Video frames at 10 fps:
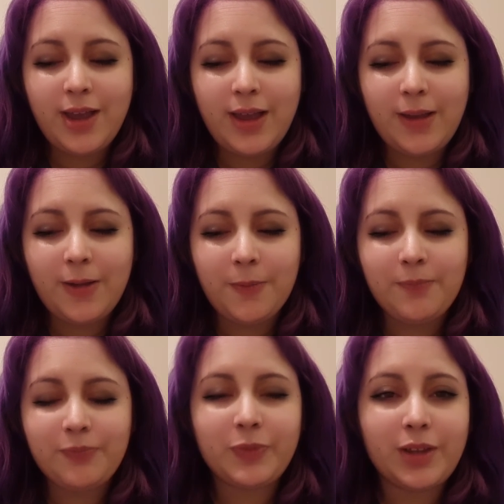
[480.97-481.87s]

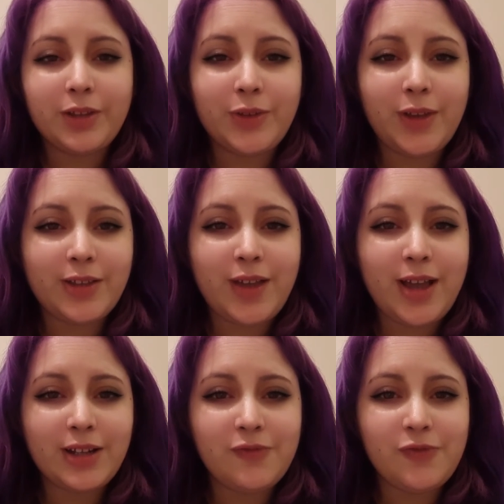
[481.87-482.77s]
So yeah, so
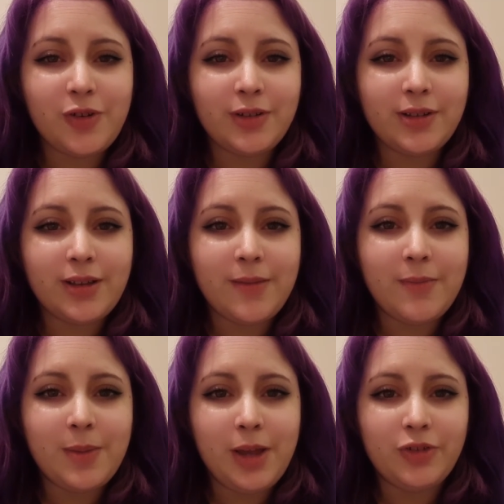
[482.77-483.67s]
Arctic Fox, I
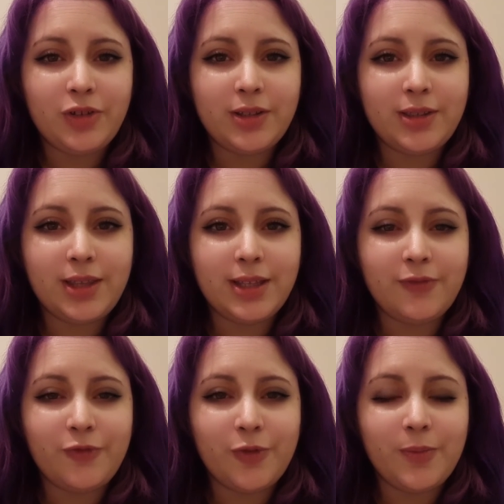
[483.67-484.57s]
purchased this
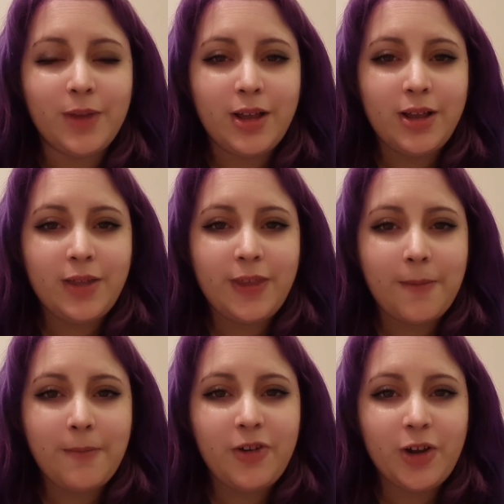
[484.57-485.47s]
from the
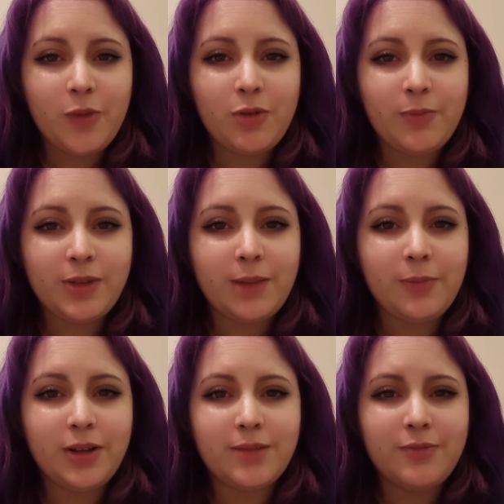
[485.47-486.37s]
American website
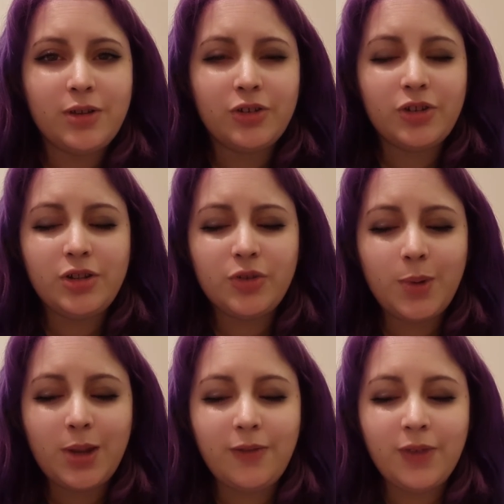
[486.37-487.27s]
because I'm not actually sure
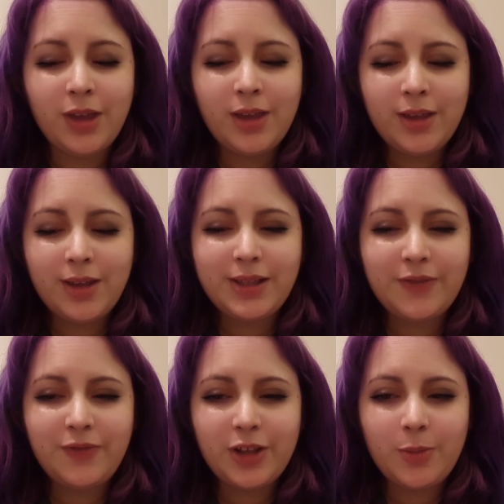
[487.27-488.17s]
if it's
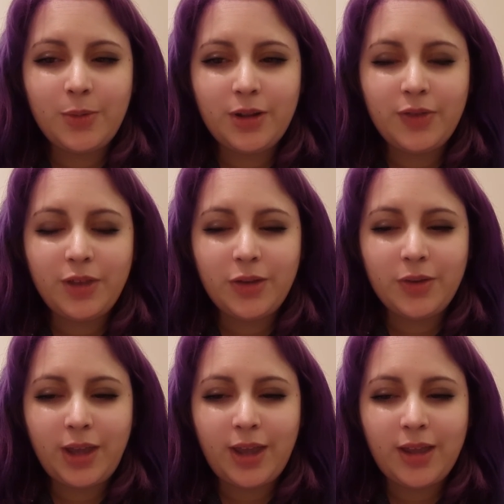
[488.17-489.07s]
available in the
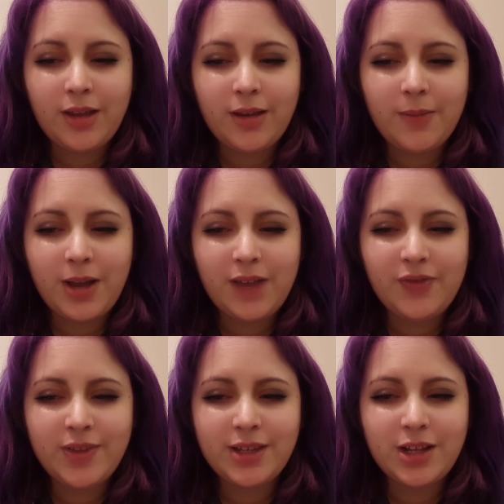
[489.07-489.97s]
UK. I
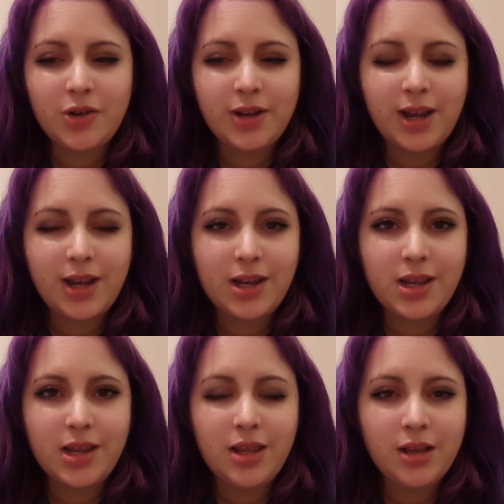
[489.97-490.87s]
haven't seen it on
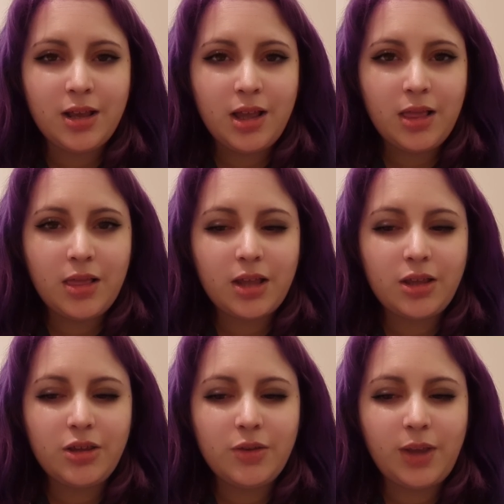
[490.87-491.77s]
any like
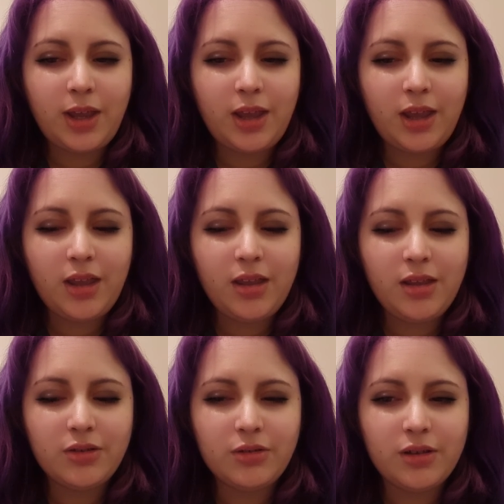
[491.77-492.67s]
UK
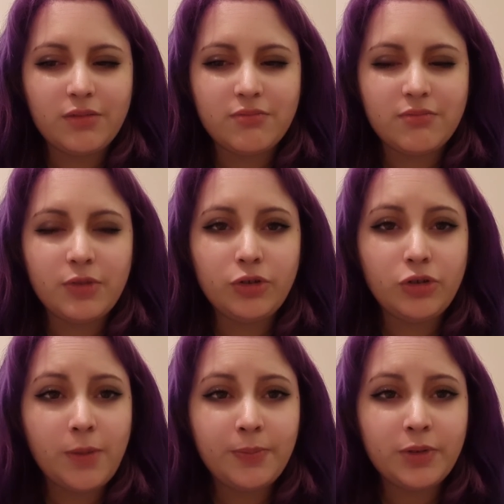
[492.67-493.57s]

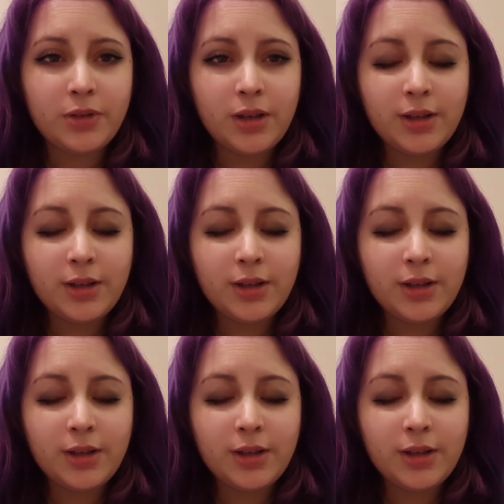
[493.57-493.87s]
shops,